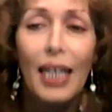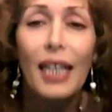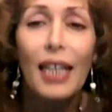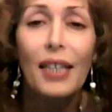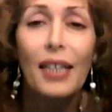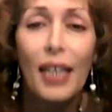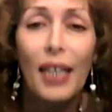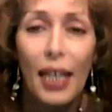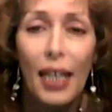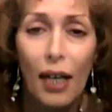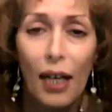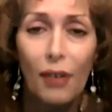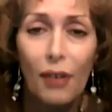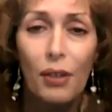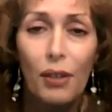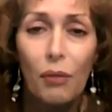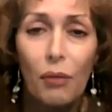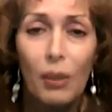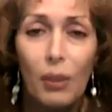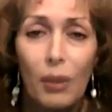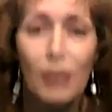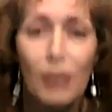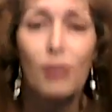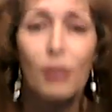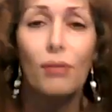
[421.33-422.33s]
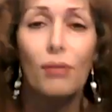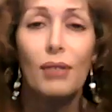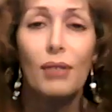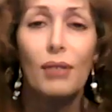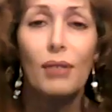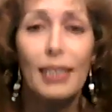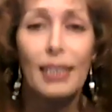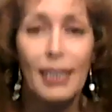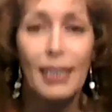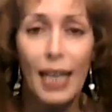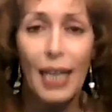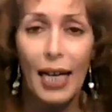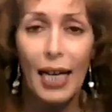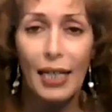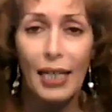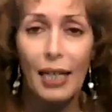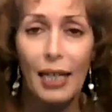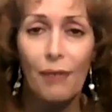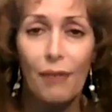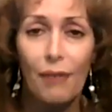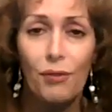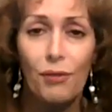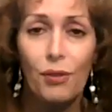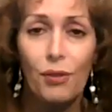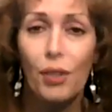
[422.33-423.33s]
They are the ones who decide,
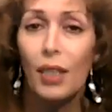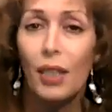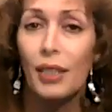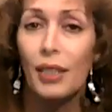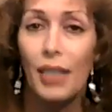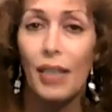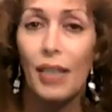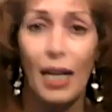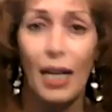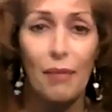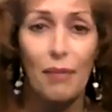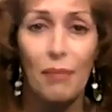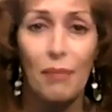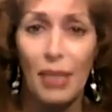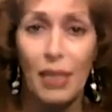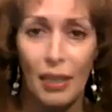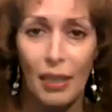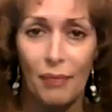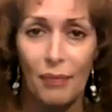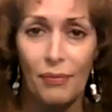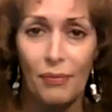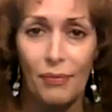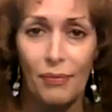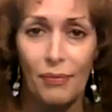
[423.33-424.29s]
after all, not me.